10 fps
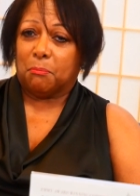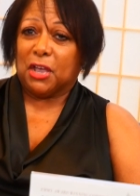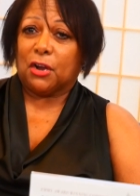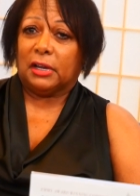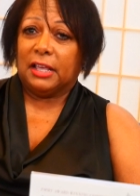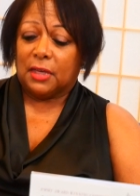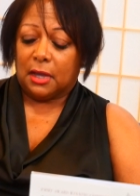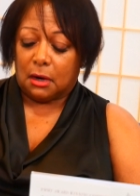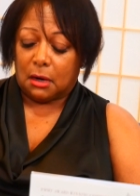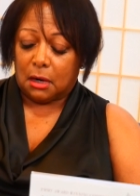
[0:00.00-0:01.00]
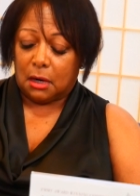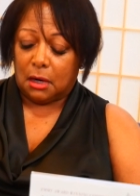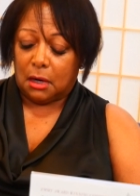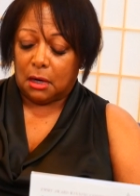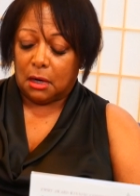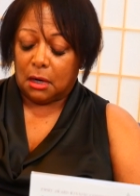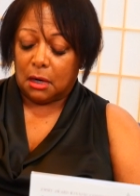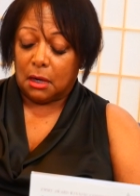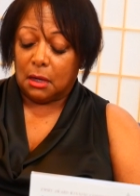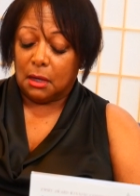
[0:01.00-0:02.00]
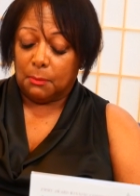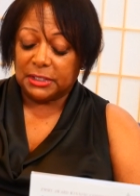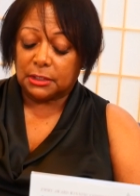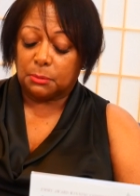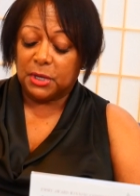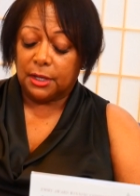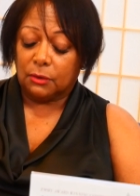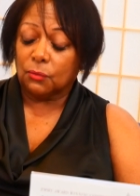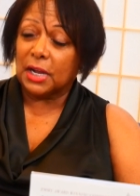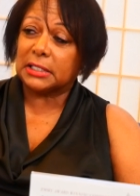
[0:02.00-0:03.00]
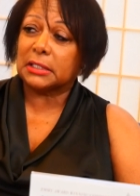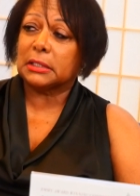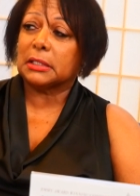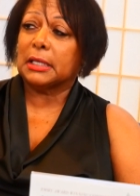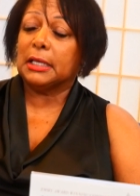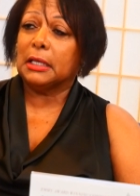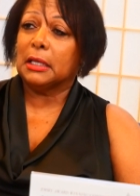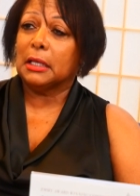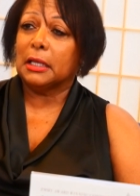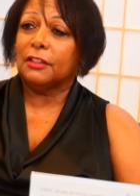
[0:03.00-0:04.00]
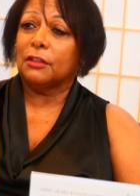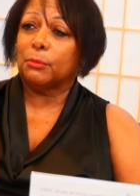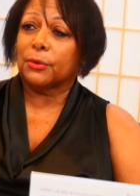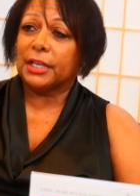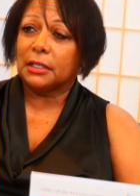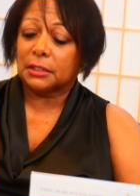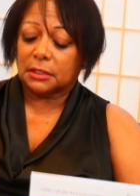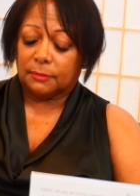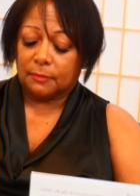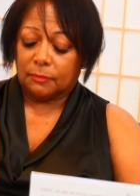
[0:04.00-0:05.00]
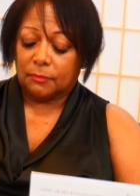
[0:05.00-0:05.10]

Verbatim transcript: barely there, but spinning restlessly in the breeze.